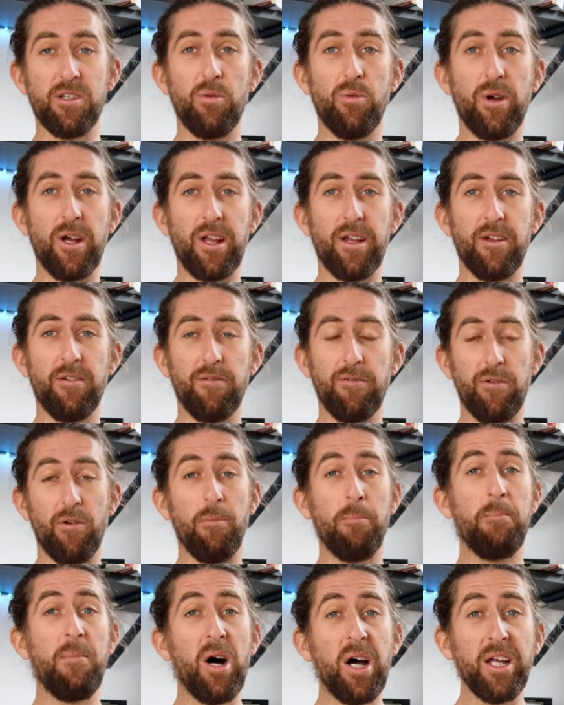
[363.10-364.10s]
the win for
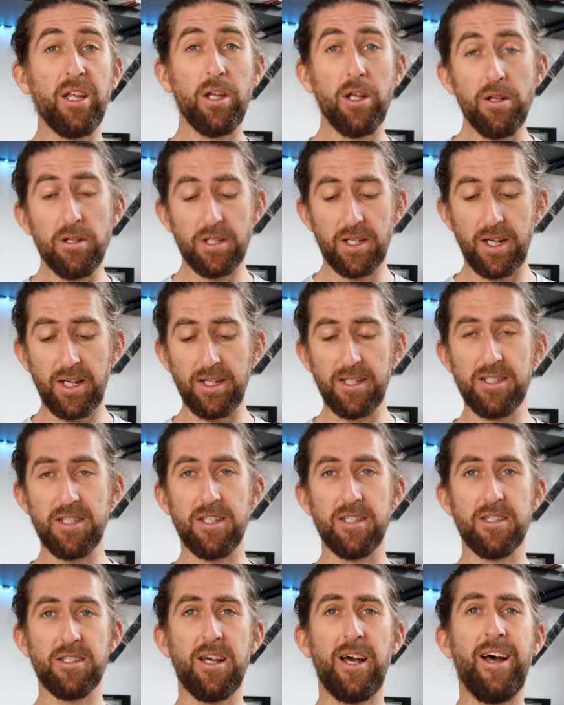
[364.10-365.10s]
my use
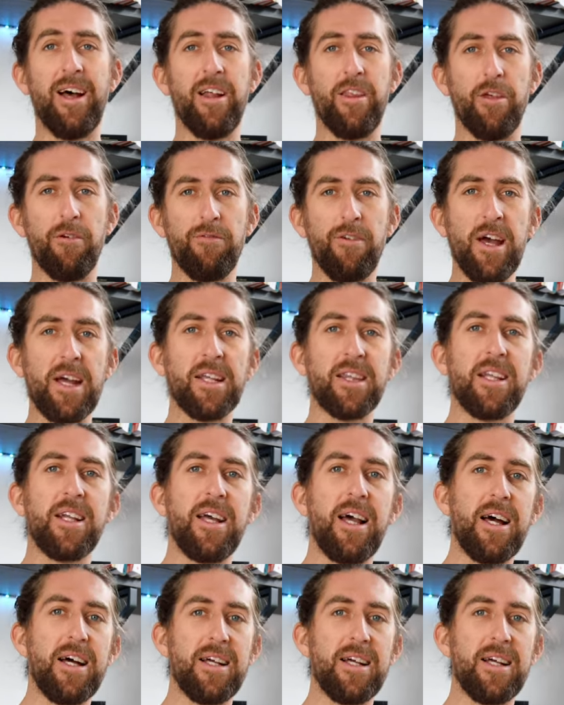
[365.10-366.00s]
cases. The fact that it